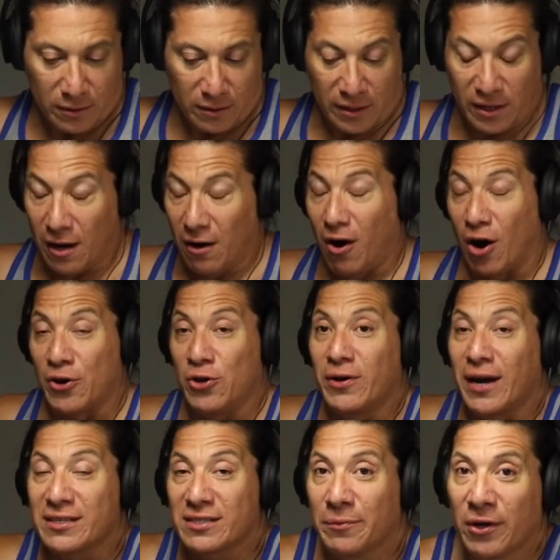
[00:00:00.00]
you
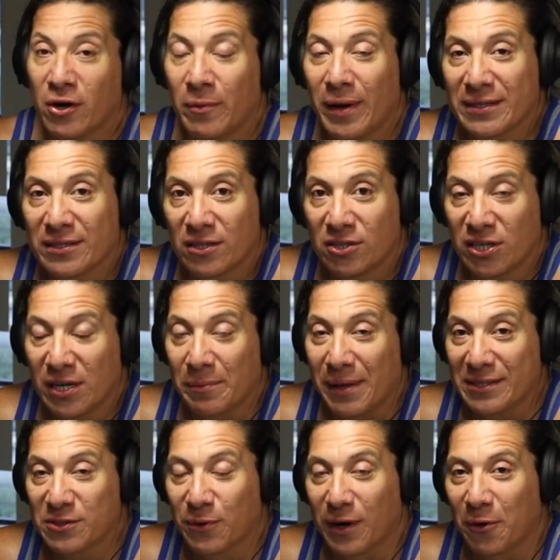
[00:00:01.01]
guys going to be going back to the gym?
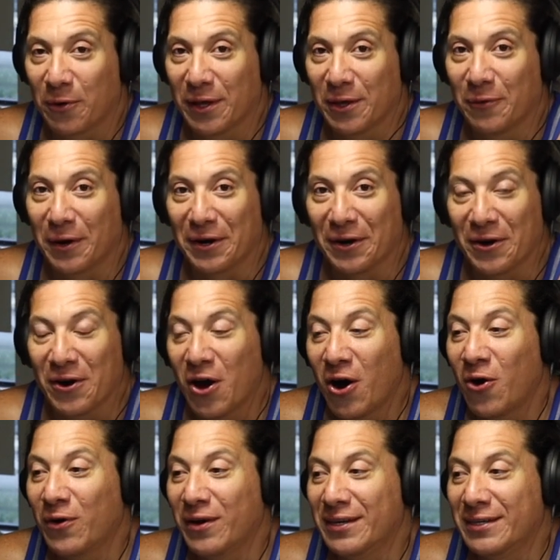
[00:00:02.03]
That's what I really wanted to
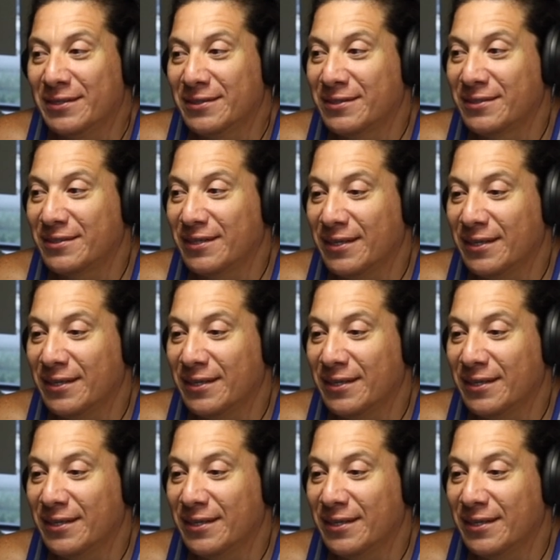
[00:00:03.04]
know is